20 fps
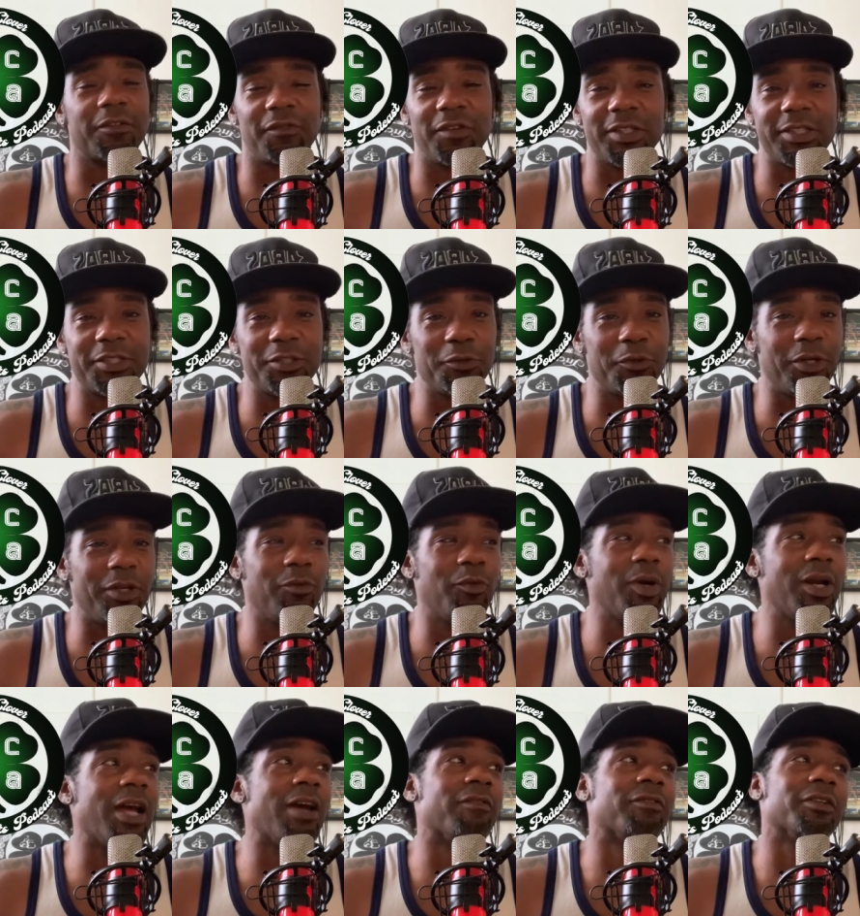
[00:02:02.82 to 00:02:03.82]
offense to it.
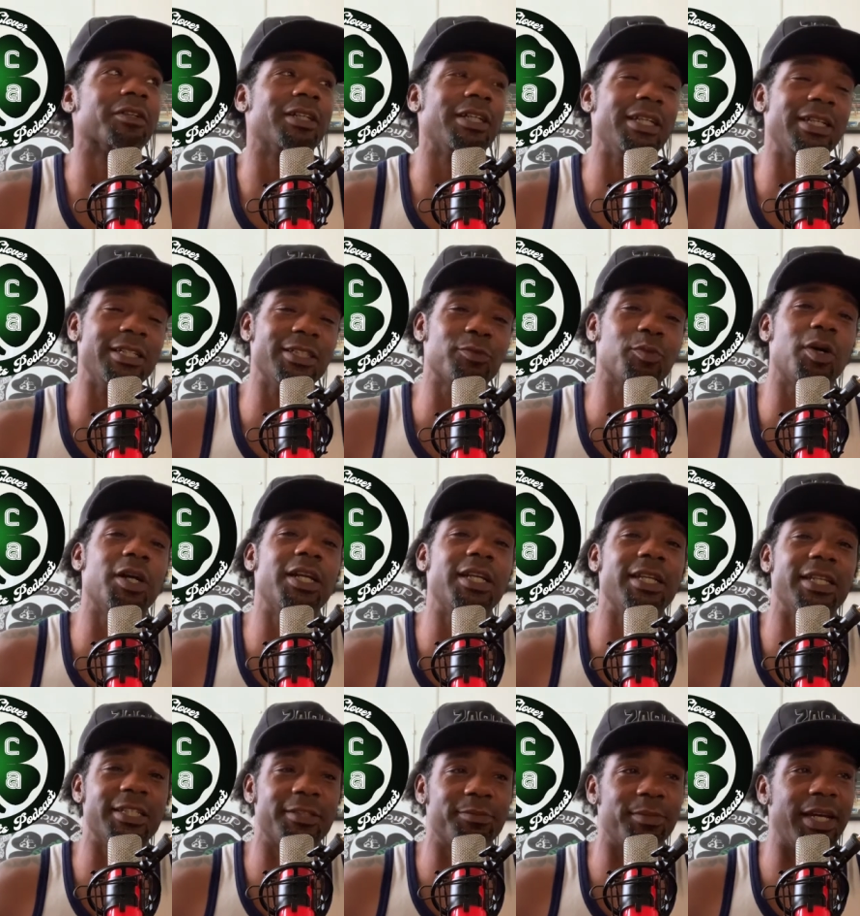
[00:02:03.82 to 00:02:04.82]
Whatever. It is what it
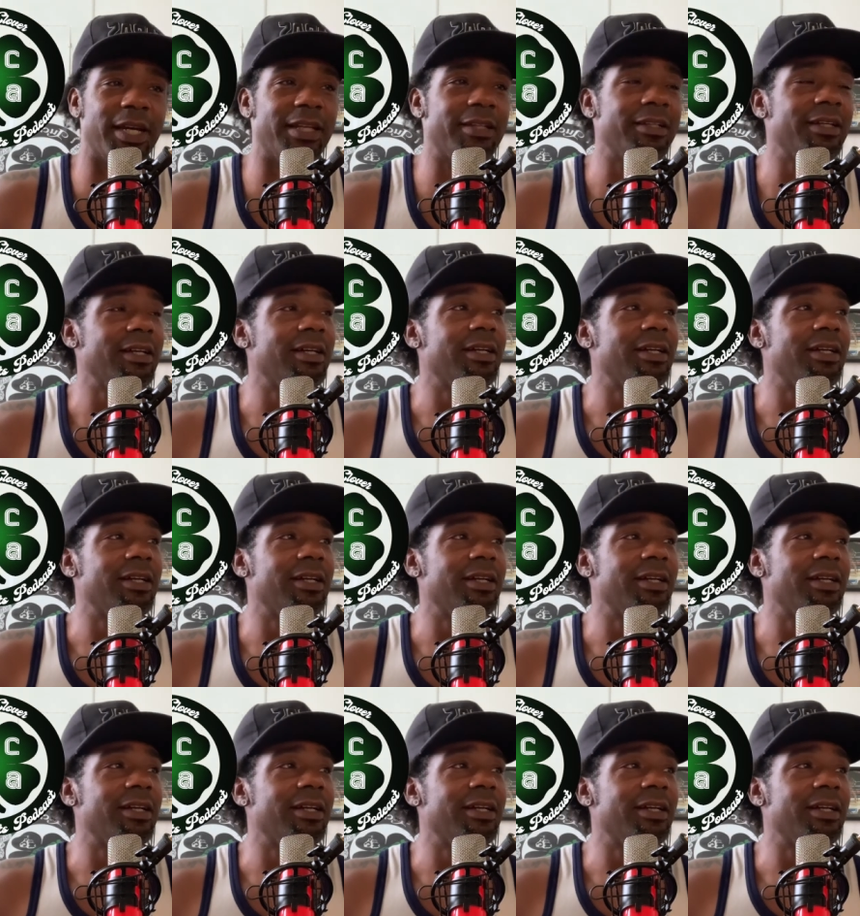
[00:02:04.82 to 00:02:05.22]
is, man.